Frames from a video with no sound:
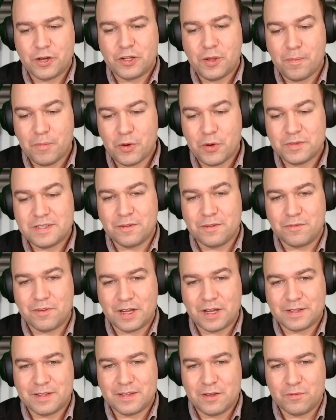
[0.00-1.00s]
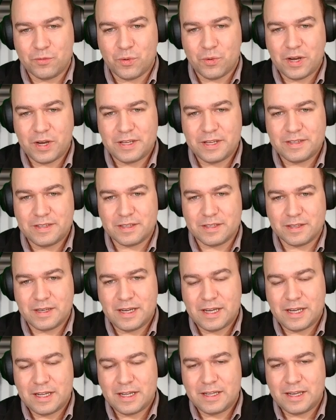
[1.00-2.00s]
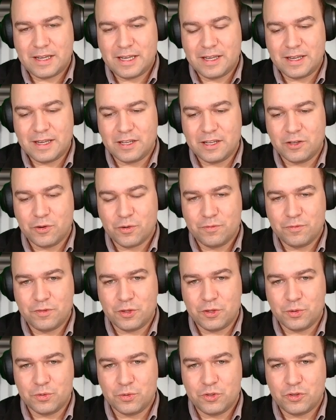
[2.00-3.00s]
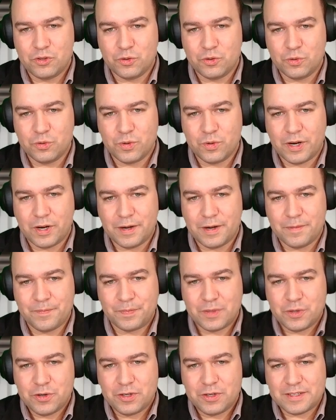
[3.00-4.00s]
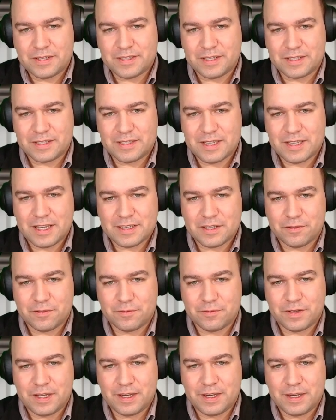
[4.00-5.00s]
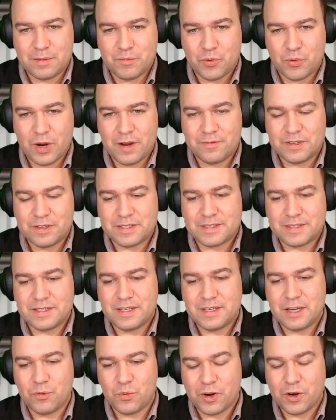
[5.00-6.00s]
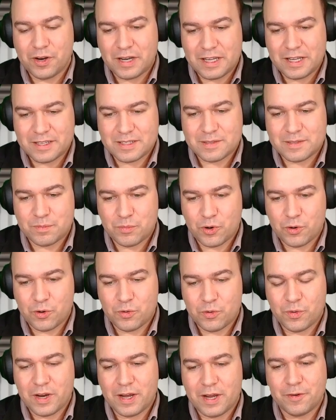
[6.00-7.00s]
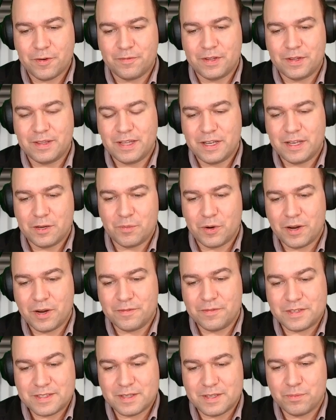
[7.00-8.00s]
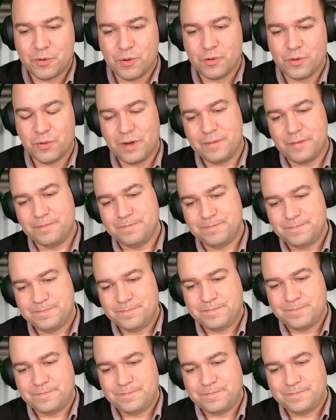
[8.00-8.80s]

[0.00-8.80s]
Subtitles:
are the most effective ways in your view, to measure the success of a privacy awareness program, of a data privacy program?